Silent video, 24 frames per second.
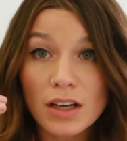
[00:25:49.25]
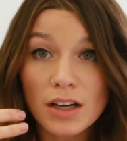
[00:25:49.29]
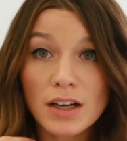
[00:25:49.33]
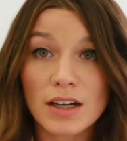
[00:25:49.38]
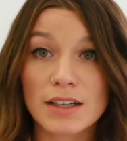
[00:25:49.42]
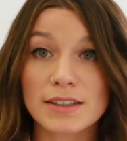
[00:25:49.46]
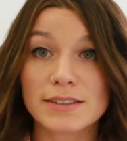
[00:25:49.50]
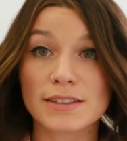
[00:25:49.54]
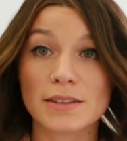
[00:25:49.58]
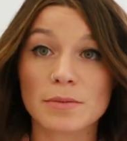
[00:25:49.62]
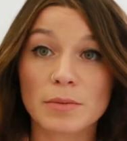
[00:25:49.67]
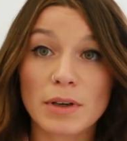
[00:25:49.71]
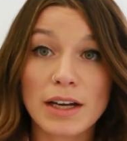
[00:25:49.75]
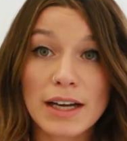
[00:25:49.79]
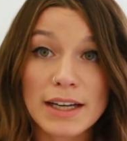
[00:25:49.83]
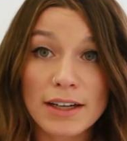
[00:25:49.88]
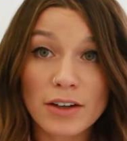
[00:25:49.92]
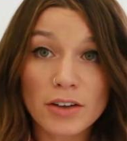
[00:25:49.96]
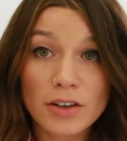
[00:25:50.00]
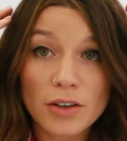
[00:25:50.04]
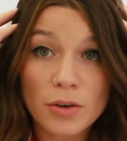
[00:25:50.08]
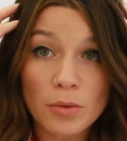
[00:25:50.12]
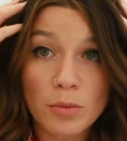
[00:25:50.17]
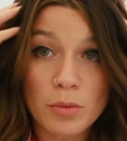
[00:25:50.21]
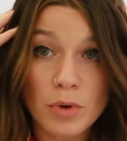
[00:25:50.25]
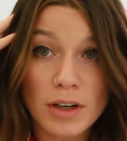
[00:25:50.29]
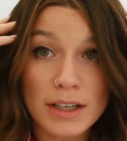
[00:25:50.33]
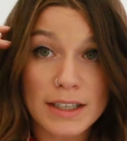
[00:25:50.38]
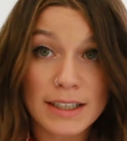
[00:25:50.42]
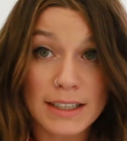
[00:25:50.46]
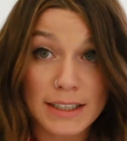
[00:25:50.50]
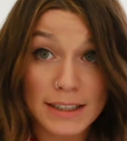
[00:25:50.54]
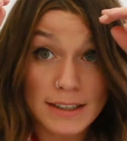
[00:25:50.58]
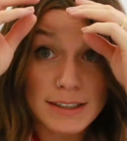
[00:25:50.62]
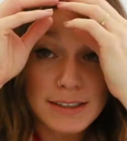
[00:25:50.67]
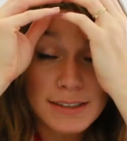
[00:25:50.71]
Awesome. I don't know what
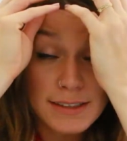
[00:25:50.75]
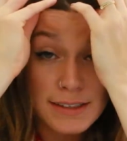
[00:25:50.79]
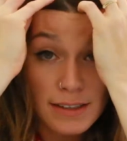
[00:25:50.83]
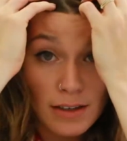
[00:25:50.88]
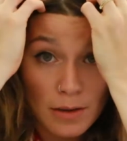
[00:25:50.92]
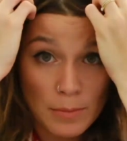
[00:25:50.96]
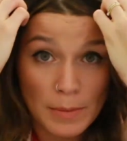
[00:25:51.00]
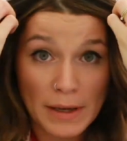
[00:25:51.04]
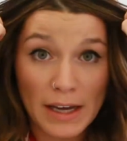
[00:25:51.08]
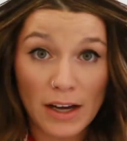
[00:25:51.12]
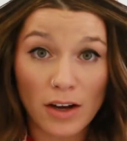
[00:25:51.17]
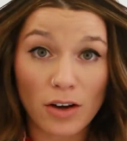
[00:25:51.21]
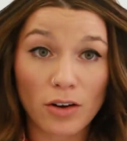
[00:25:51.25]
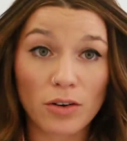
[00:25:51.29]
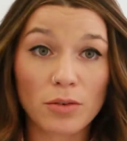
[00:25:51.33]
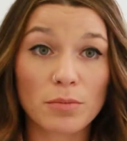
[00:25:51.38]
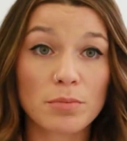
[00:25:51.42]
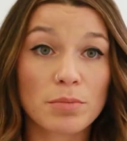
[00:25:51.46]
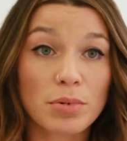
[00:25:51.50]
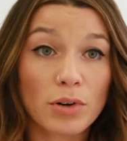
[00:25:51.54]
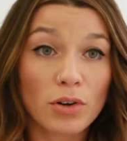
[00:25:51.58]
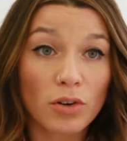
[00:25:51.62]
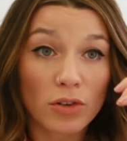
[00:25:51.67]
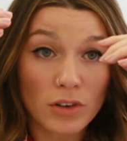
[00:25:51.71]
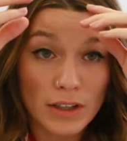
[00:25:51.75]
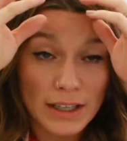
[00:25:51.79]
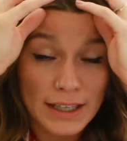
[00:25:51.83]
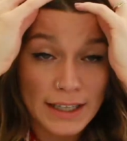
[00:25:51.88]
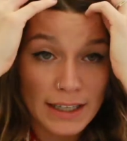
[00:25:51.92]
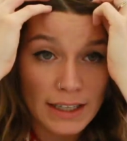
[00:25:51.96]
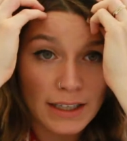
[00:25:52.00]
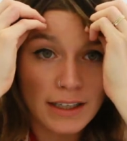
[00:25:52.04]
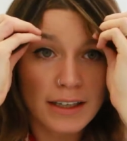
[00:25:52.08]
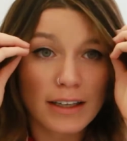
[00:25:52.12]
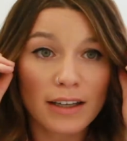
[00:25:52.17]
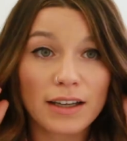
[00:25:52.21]
it is about
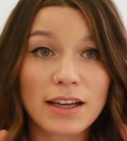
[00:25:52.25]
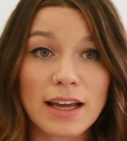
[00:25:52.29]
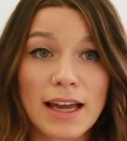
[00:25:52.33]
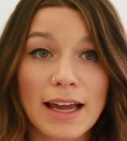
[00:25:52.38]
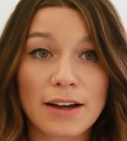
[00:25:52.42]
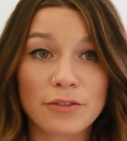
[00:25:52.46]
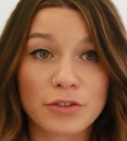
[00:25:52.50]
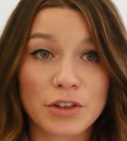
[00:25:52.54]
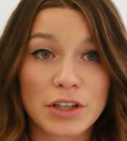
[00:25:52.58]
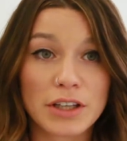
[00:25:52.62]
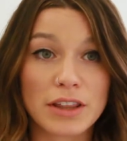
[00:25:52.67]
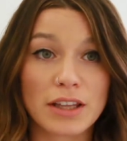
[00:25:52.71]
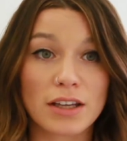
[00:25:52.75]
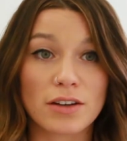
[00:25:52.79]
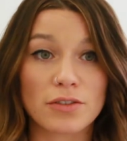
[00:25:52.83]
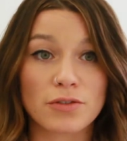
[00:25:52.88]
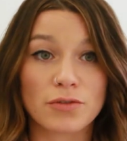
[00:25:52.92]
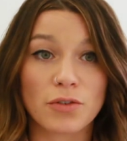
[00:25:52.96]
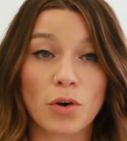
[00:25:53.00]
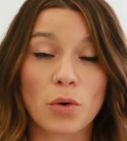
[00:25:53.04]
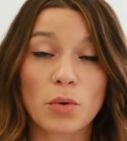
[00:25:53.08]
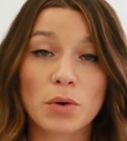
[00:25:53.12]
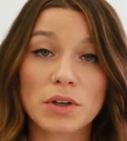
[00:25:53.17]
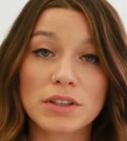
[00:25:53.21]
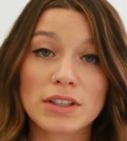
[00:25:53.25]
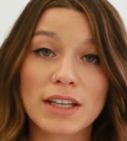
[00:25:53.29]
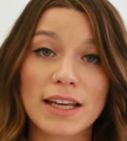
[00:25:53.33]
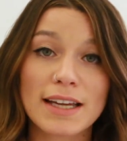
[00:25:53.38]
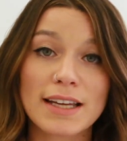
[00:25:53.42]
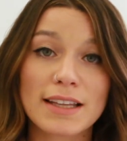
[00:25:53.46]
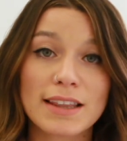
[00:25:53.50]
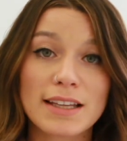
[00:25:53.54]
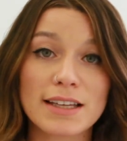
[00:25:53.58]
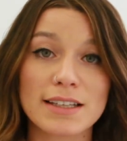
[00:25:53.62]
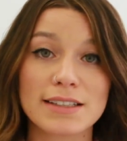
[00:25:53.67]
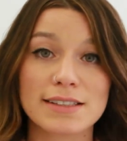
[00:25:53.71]
pulling everything forward
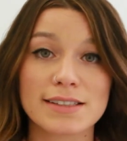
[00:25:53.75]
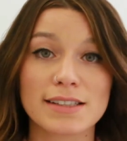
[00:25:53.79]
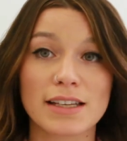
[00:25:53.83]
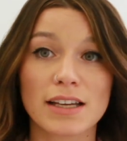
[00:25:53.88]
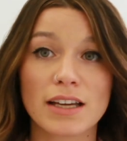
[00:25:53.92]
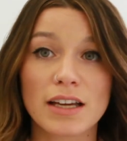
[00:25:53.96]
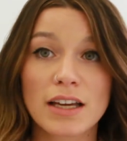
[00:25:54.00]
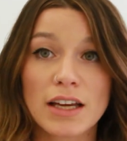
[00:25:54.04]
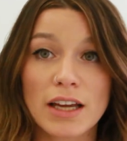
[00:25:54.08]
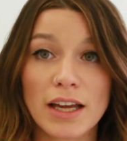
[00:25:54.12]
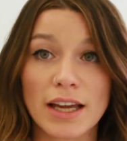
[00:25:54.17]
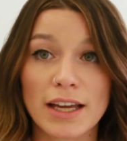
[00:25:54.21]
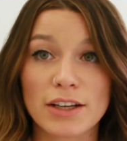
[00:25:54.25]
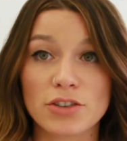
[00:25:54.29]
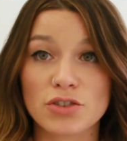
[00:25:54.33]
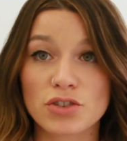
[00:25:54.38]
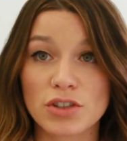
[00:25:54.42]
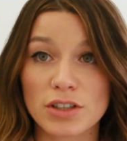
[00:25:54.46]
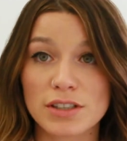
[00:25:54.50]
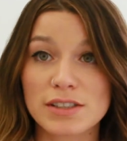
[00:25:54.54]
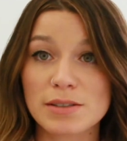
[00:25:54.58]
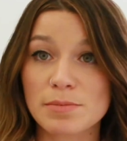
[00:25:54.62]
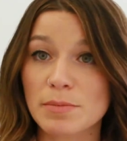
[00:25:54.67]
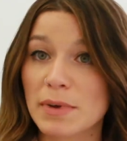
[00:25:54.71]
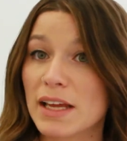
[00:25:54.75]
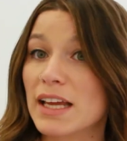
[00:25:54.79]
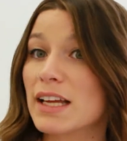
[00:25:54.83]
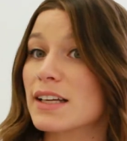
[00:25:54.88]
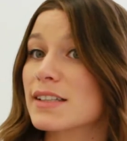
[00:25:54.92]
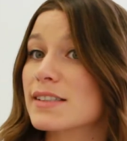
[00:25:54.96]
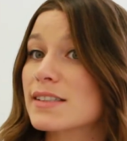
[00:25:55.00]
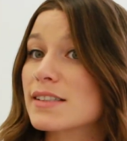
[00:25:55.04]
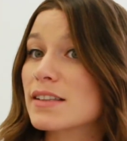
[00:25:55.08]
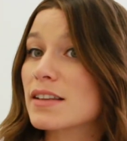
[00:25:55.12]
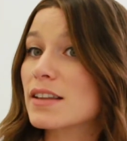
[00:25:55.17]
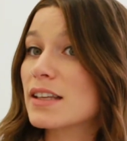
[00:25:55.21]
like this. It just
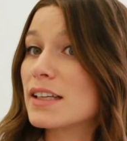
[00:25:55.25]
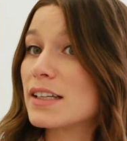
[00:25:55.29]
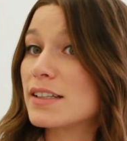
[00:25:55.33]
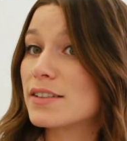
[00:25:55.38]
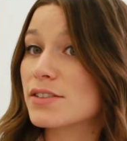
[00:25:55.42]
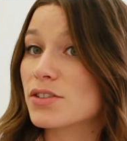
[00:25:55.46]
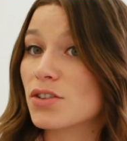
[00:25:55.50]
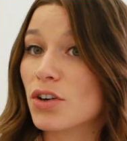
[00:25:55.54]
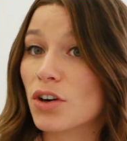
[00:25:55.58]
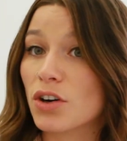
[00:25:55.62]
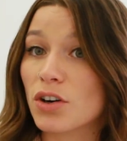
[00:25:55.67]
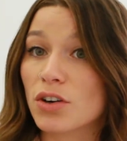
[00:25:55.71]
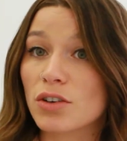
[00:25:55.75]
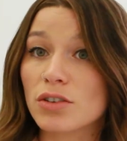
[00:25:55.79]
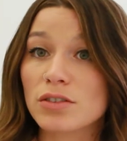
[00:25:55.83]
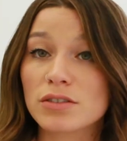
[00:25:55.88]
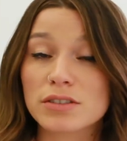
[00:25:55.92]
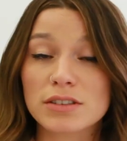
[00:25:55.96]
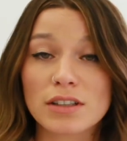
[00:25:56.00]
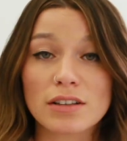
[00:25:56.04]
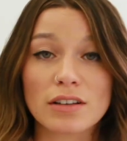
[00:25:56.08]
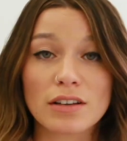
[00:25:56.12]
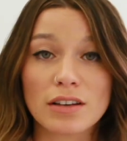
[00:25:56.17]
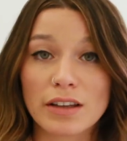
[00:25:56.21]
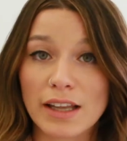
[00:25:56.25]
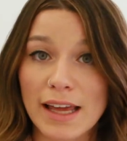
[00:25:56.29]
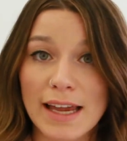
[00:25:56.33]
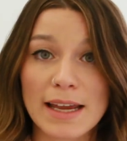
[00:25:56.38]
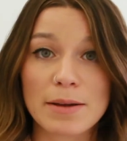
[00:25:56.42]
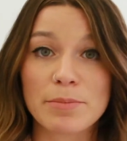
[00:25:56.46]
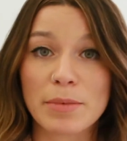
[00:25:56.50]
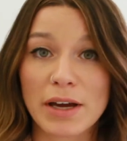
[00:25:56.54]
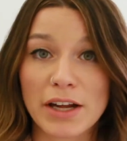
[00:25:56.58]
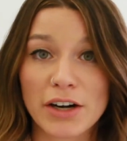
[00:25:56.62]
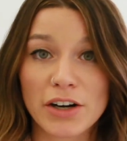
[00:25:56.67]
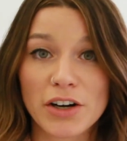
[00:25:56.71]
makes these curls
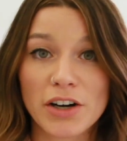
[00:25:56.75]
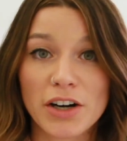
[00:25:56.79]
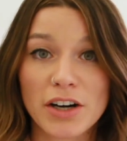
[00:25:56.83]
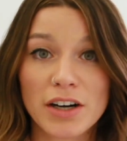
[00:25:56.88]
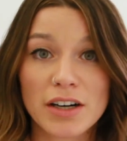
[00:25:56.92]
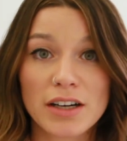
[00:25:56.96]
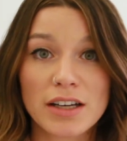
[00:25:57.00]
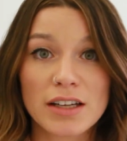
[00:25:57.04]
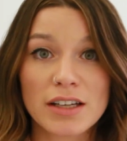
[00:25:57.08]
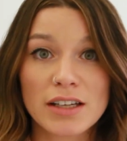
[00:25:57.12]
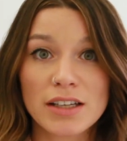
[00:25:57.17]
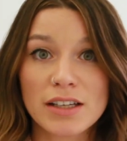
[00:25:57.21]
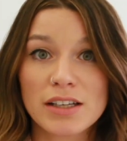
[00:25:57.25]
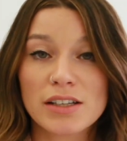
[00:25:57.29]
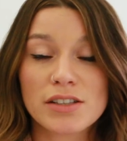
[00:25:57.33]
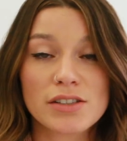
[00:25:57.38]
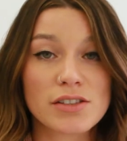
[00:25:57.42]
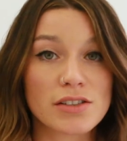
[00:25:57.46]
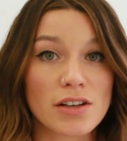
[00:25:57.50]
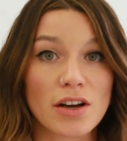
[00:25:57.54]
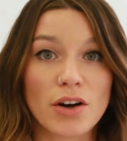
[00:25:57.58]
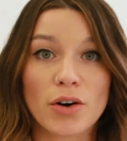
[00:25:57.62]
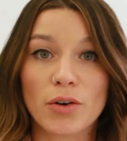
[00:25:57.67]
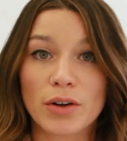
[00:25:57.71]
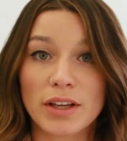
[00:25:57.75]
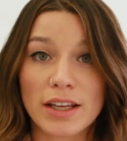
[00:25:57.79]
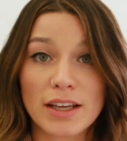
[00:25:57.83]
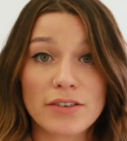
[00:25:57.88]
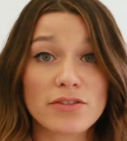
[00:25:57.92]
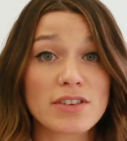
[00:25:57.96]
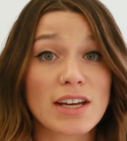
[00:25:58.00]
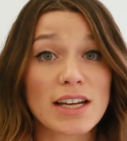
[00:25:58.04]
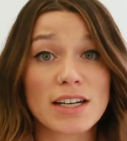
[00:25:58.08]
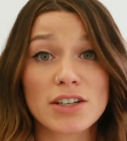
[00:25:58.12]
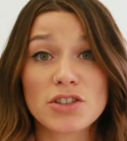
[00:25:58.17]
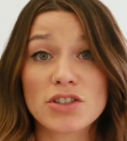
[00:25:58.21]
lay better. So
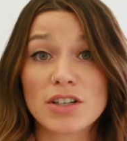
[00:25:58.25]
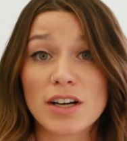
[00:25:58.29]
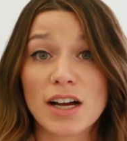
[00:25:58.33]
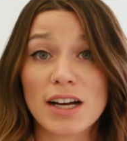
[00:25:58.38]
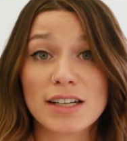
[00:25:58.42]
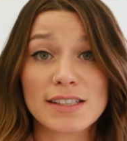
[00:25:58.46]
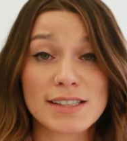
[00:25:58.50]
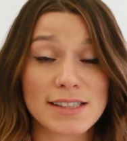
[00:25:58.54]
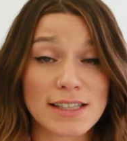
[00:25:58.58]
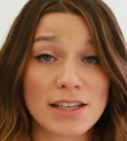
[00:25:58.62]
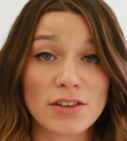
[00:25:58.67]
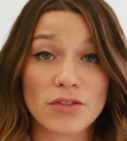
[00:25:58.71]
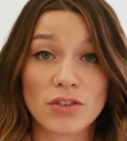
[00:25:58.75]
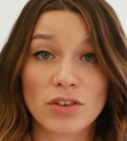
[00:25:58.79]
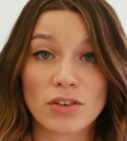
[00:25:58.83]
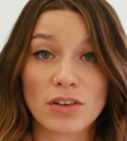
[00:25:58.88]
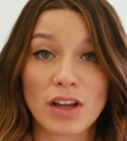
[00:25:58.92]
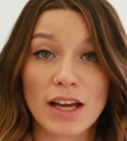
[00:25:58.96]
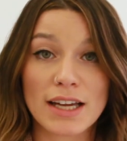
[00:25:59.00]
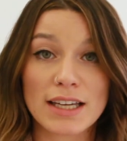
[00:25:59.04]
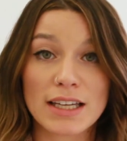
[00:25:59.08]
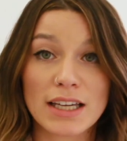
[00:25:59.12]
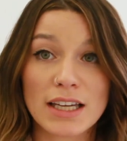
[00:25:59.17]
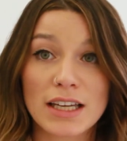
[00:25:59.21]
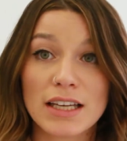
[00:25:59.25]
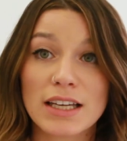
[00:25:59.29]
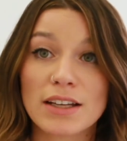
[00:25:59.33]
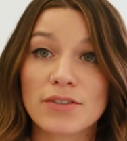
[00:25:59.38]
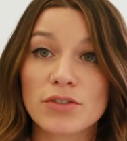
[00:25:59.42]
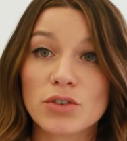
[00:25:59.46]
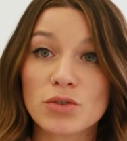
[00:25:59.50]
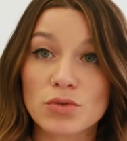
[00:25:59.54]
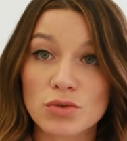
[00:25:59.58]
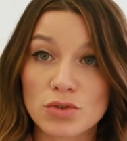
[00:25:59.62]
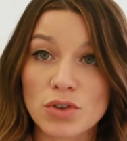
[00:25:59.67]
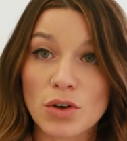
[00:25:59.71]
give that a shot, see if you like it.
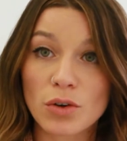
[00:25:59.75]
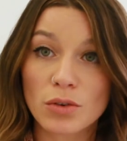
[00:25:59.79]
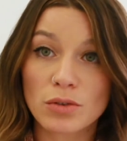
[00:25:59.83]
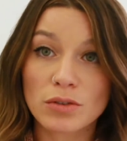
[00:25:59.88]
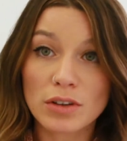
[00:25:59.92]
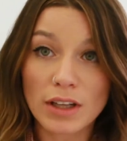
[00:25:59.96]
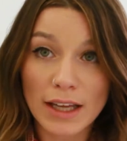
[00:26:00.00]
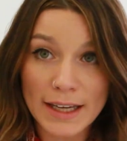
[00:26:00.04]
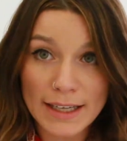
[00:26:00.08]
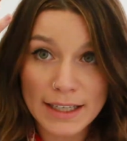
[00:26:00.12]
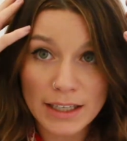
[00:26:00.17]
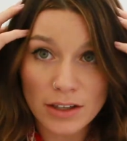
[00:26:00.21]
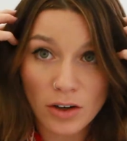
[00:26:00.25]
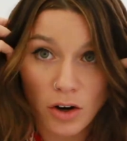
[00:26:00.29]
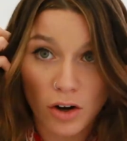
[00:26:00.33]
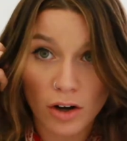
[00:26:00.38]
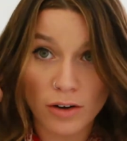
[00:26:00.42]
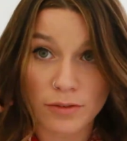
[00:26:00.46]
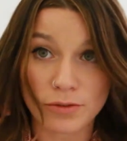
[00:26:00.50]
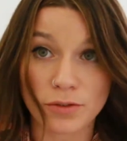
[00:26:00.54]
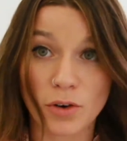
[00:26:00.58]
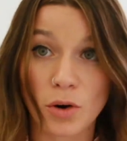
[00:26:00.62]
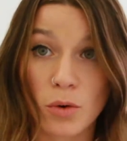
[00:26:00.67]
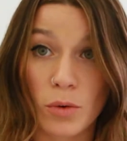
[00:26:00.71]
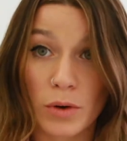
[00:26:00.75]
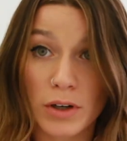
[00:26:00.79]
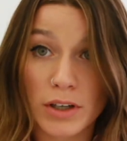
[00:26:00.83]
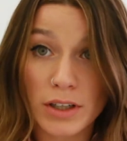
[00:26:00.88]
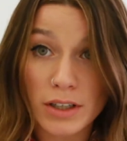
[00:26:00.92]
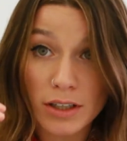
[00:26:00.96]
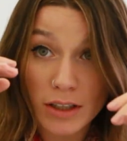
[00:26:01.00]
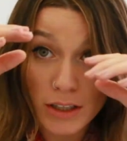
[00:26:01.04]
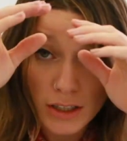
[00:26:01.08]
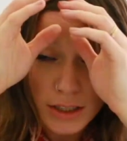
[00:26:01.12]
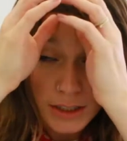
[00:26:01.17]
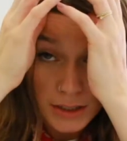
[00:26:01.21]
If you don't like it all
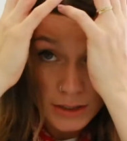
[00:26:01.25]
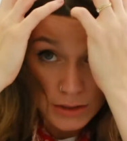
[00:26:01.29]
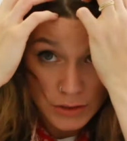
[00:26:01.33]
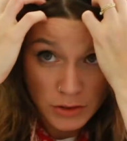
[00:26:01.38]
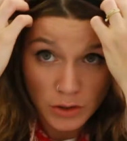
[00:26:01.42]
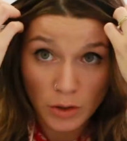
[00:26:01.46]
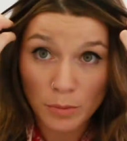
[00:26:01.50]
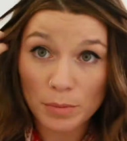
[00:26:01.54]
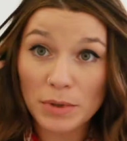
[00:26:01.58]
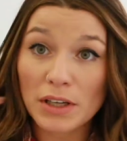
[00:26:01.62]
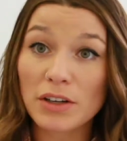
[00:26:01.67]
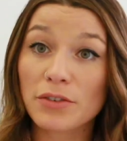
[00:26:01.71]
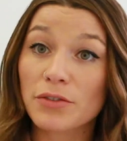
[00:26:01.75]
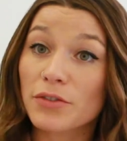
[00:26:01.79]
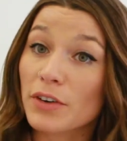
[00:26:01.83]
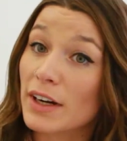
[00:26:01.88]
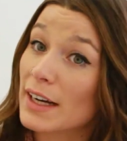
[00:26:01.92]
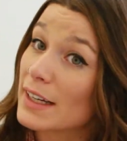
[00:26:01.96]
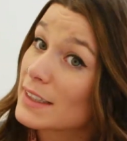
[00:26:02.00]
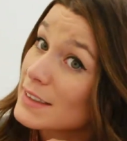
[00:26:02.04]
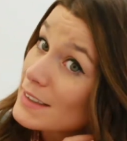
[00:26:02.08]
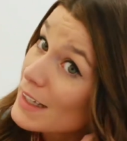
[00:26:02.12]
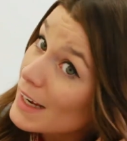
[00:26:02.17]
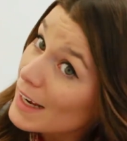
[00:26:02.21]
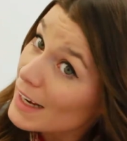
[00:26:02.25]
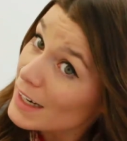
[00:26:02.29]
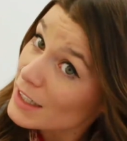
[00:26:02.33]
forward, don't be afraid to